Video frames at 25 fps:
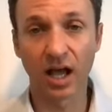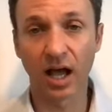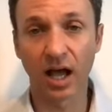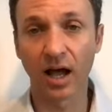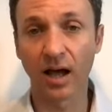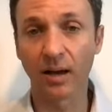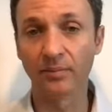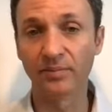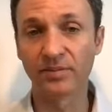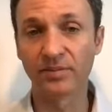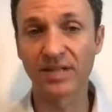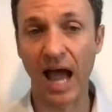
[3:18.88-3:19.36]

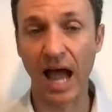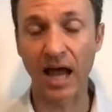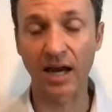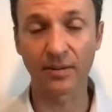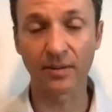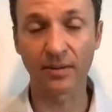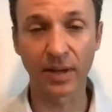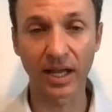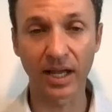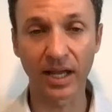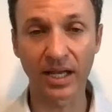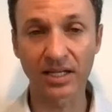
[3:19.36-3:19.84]

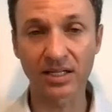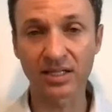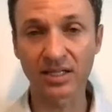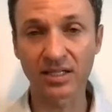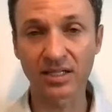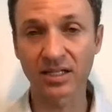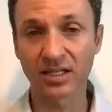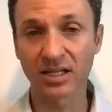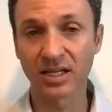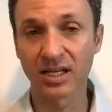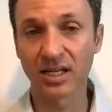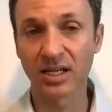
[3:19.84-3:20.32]

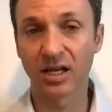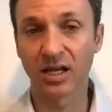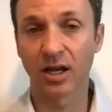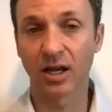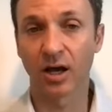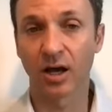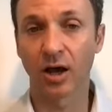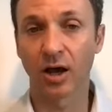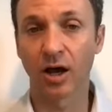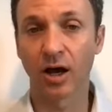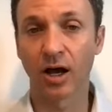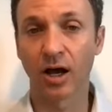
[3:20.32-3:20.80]
database.
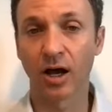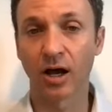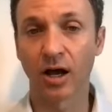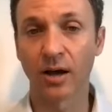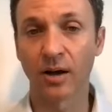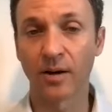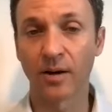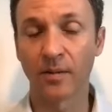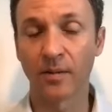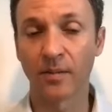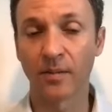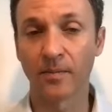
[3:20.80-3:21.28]

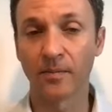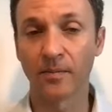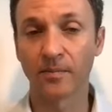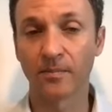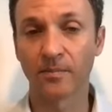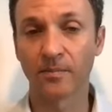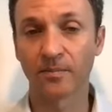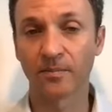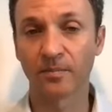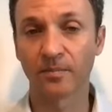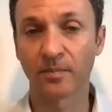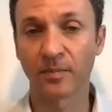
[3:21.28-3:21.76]
So
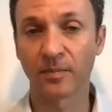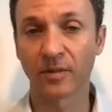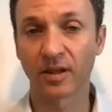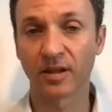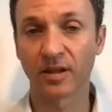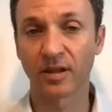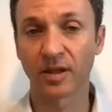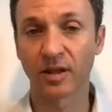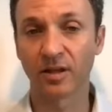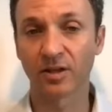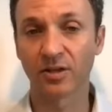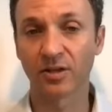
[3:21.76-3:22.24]

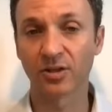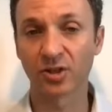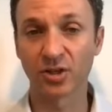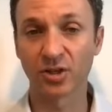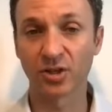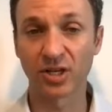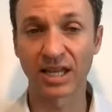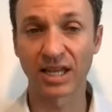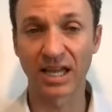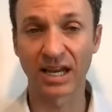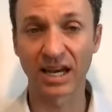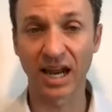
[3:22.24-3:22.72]

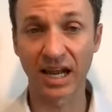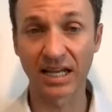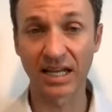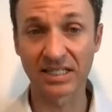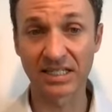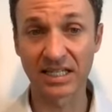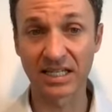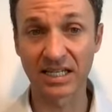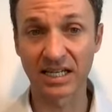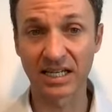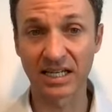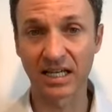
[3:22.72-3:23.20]
you can get an
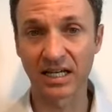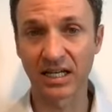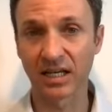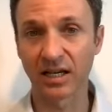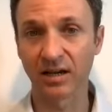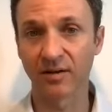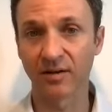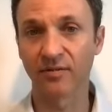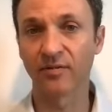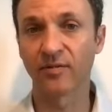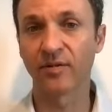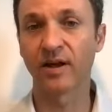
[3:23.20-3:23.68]
idea
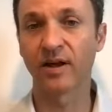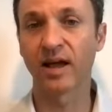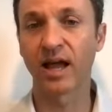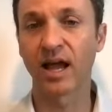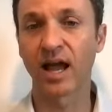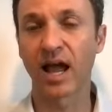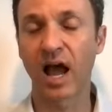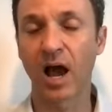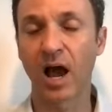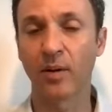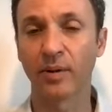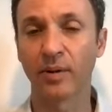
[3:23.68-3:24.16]
of
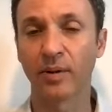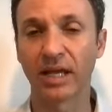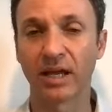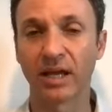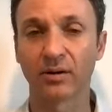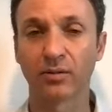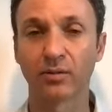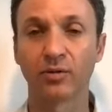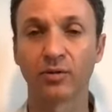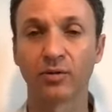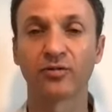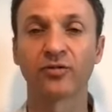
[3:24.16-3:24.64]
how many
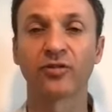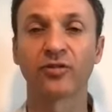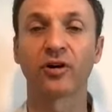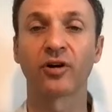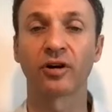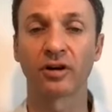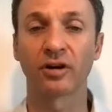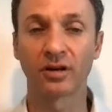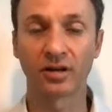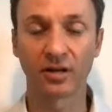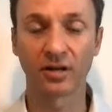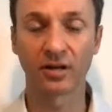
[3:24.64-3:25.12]
animals
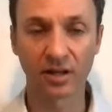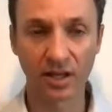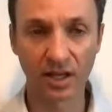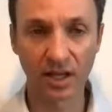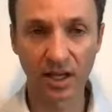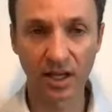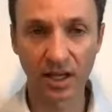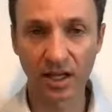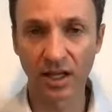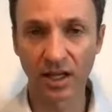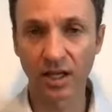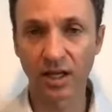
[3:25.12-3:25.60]
are
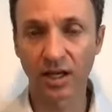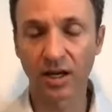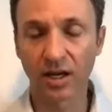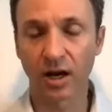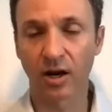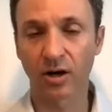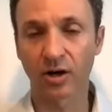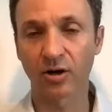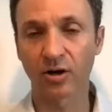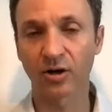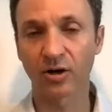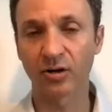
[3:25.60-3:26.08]

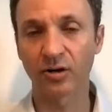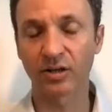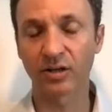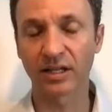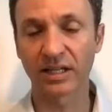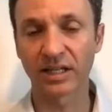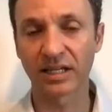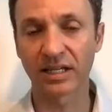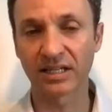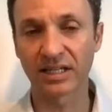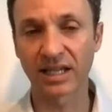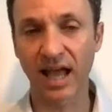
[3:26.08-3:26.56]

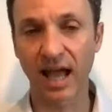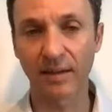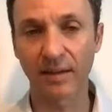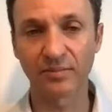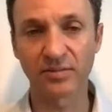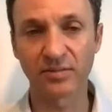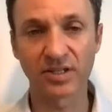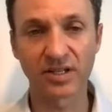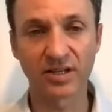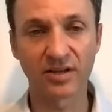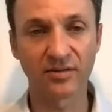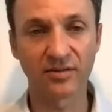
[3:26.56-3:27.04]
currently in
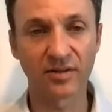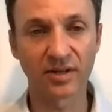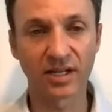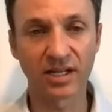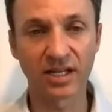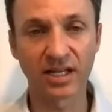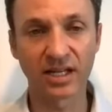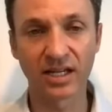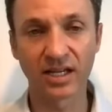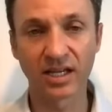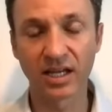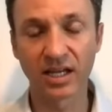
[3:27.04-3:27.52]

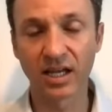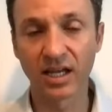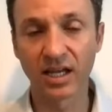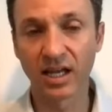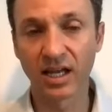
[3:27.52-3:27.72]
captivity.